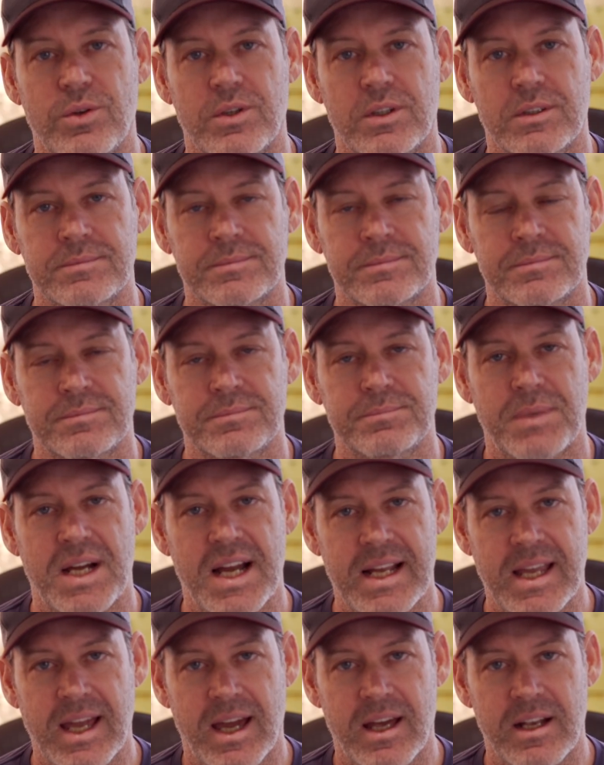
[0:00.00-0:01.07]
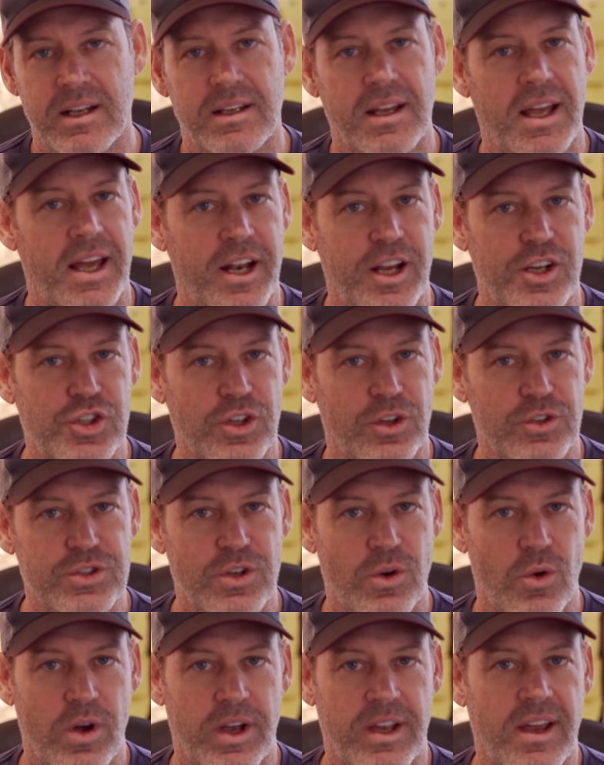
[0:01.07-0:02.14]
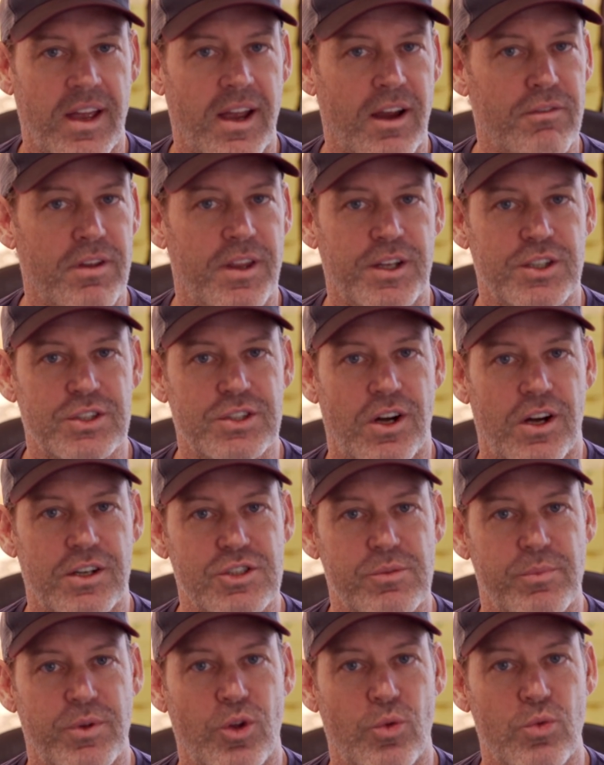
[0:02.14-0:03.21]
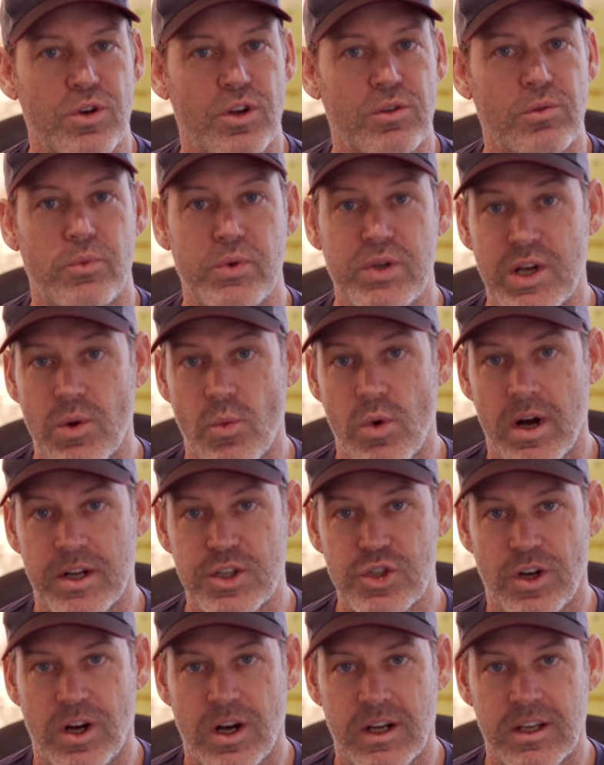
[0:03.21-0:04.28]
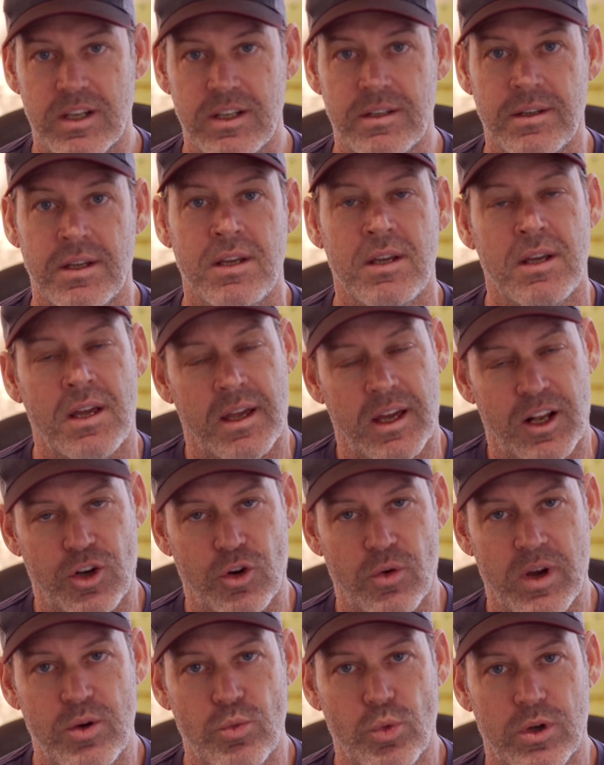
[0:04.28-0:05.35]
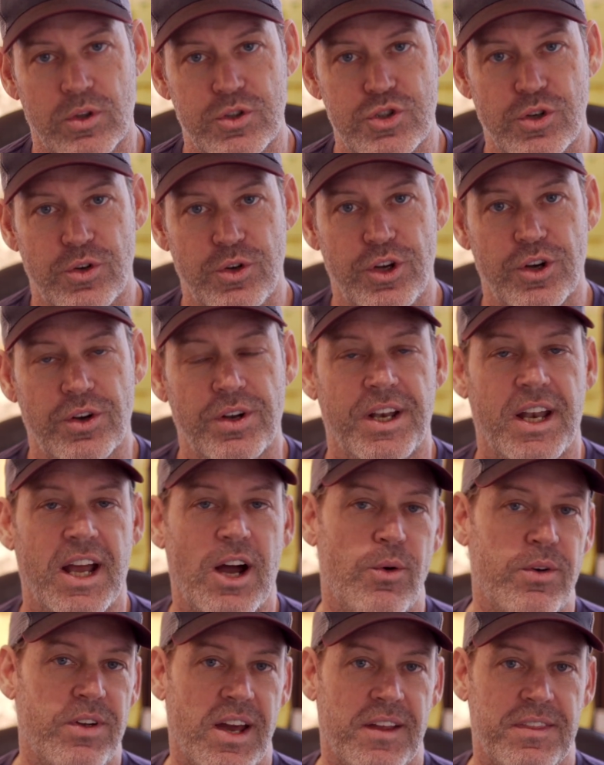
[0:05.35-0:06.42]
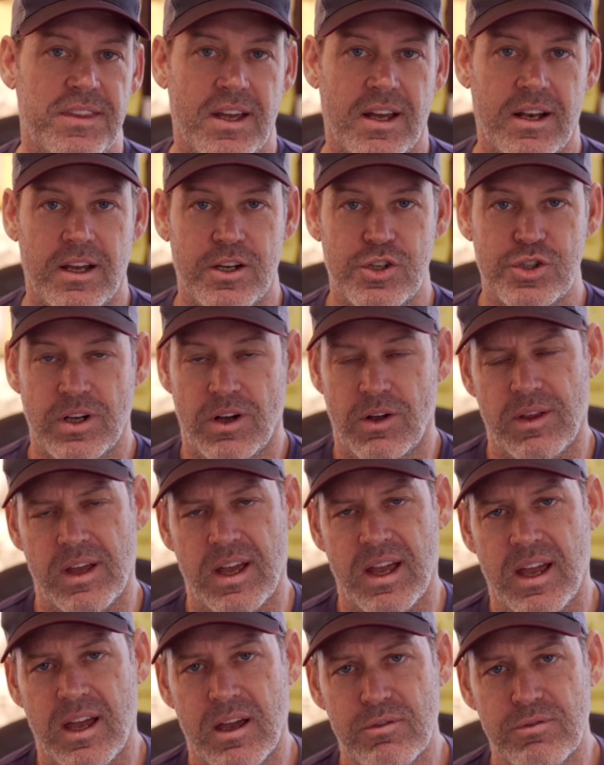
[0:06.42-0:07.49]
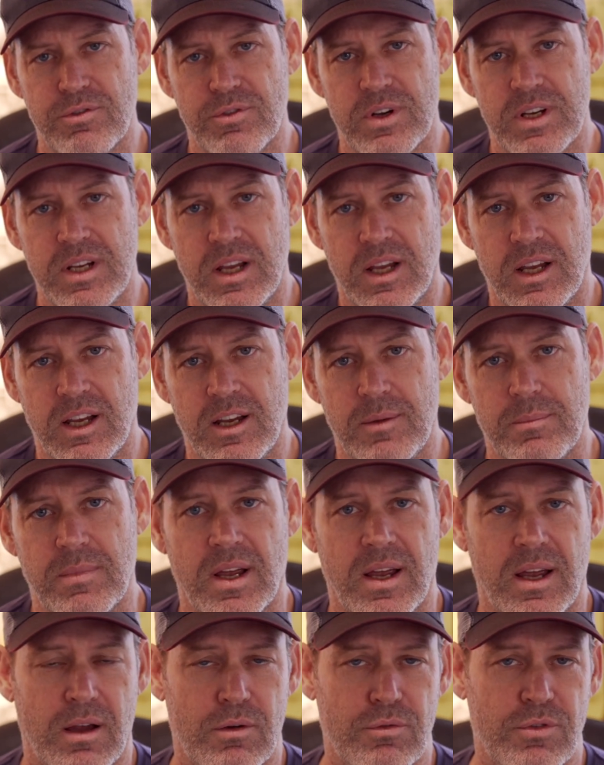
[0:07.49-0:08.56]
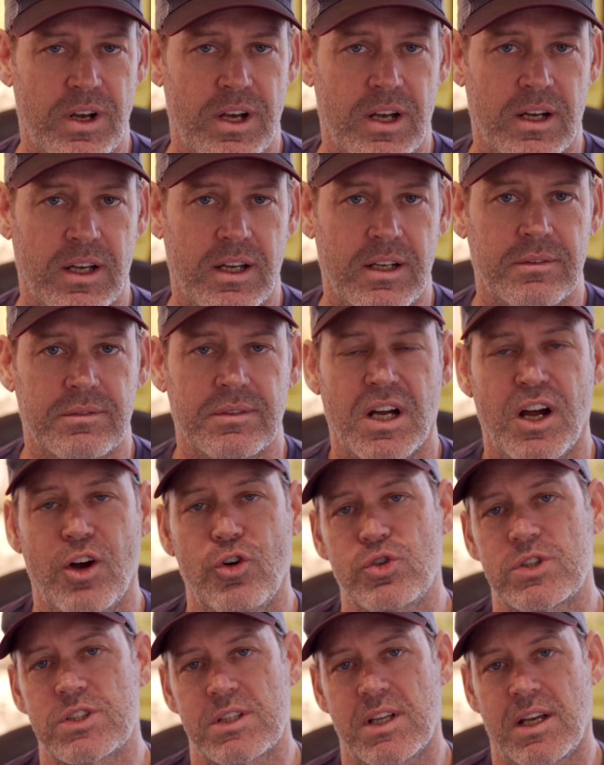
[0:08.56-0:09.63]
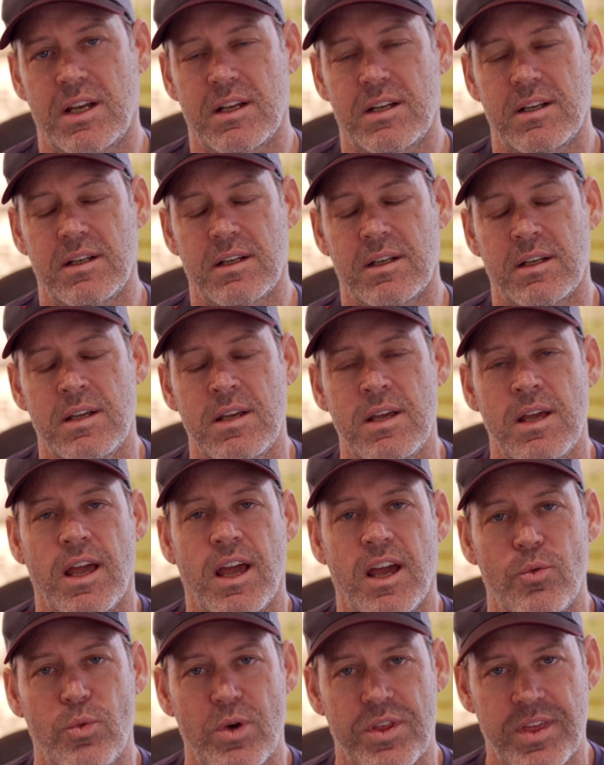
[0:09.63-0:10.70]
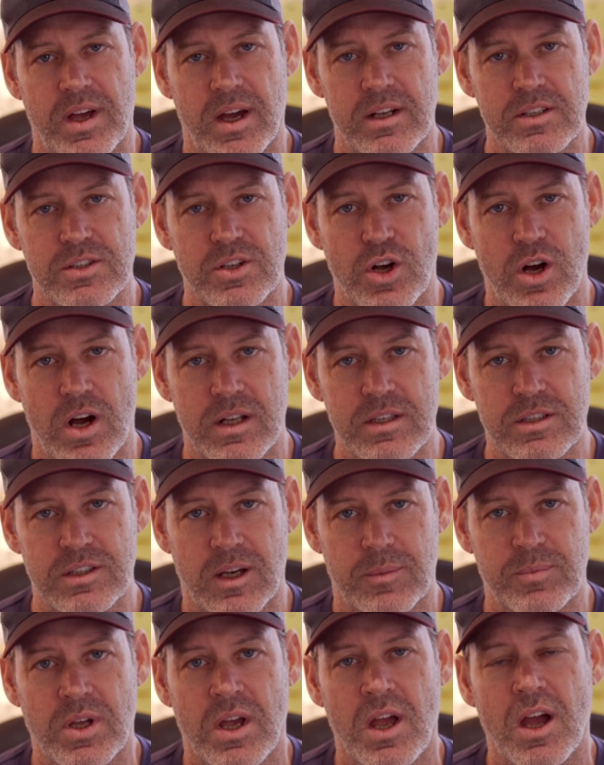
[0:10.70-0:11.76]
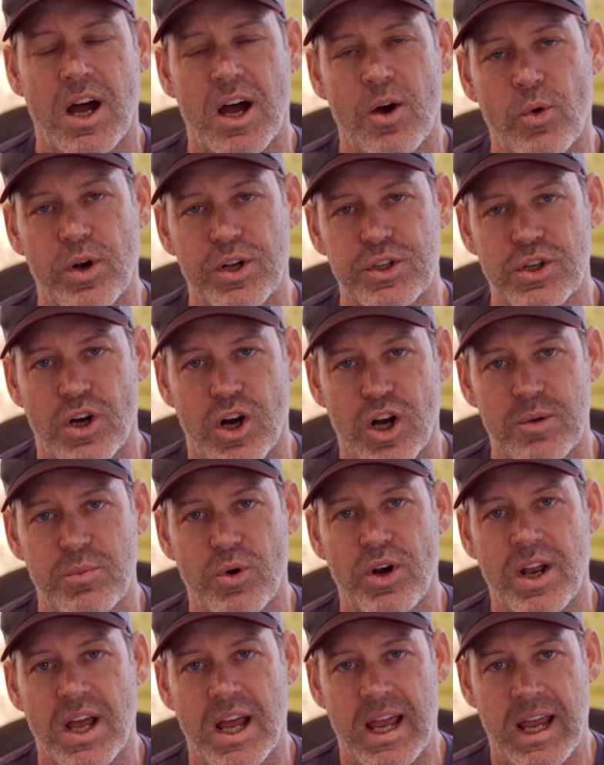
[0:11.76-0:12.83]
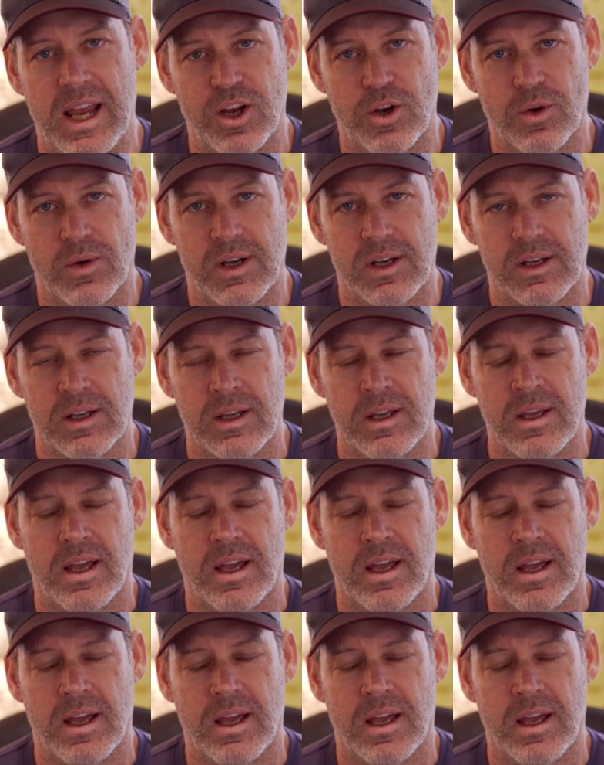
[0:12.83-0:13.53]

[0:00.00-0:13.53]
doing? Back at it. NHL's going. Everything's awesome in the world, and we can watch hockey. Had a great World Junior. Now we got the NHL. Every game, every night, outstanding. And with that as a concept, I want to talk about anchoring.